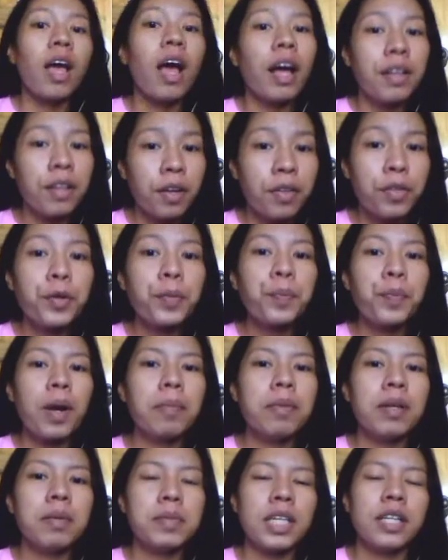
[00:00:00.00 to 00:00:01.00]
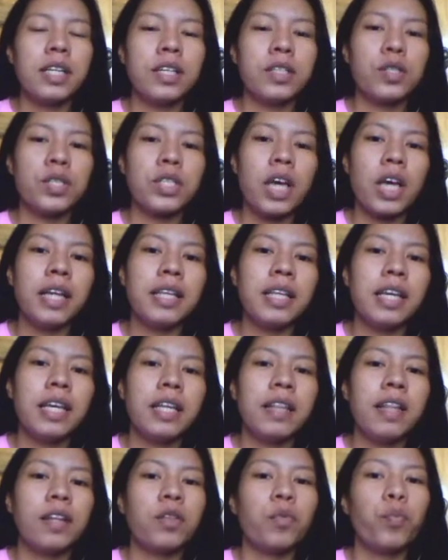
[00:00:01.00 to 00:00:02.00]
Another problems in the society
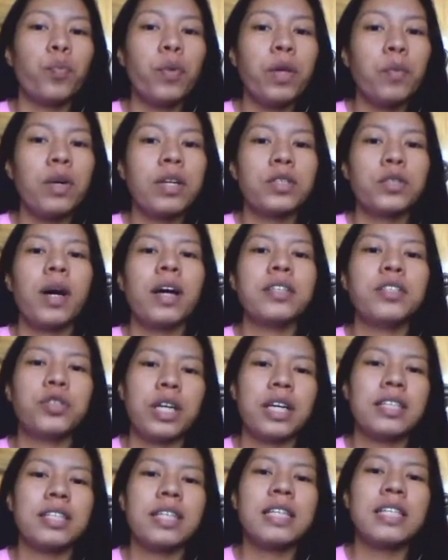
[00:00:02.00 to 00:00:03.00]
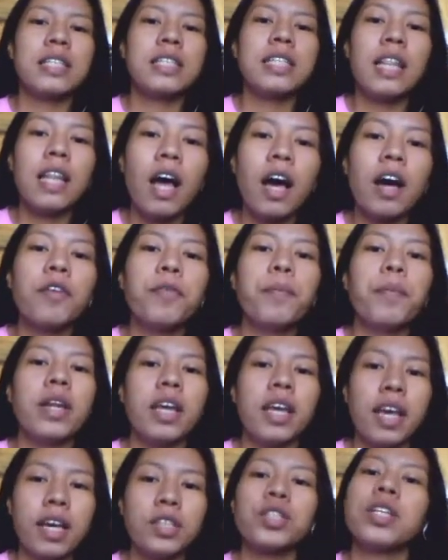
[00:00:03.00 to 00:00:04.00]
that we want to address is the lack of
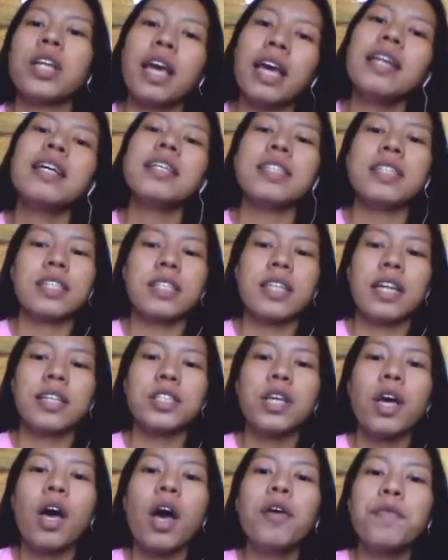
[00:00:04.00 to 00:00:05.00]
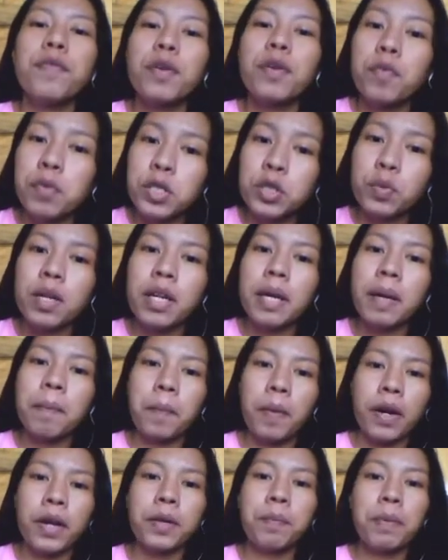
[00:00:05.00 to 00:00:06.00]
medication aid assistance for visually
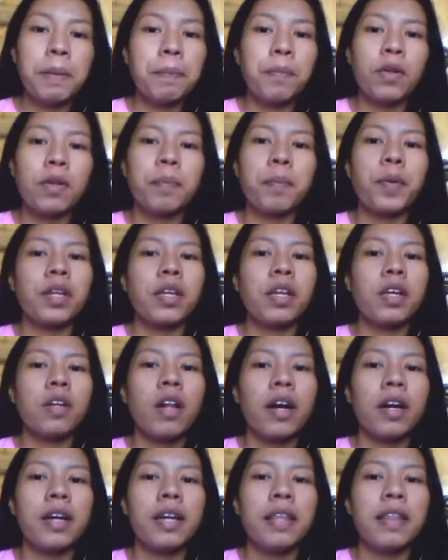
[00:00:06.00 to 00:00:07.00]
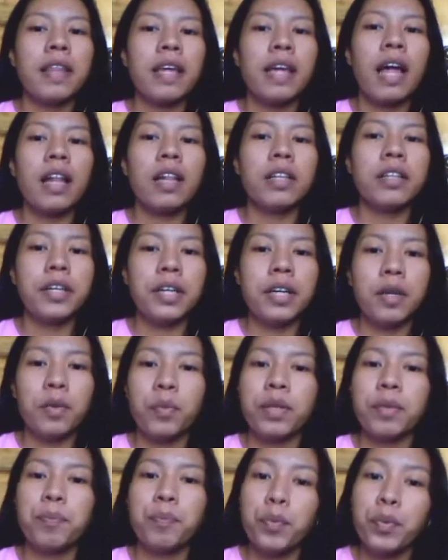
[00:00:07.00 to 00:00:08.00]
impaired people, particularly the elderly
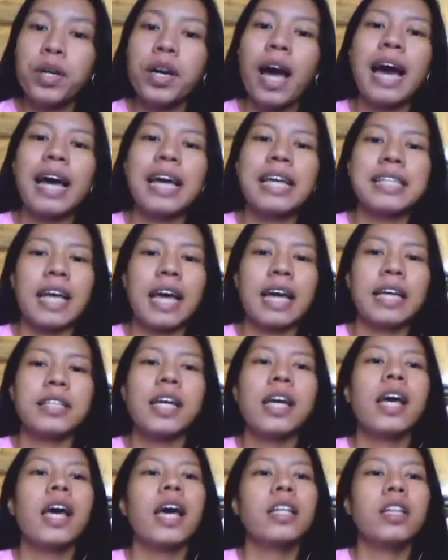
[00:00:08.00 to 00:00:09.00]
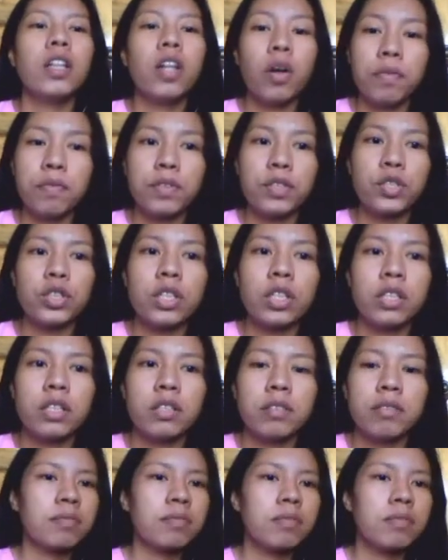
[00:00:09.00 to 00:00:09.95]
with poor eyesight and low vision.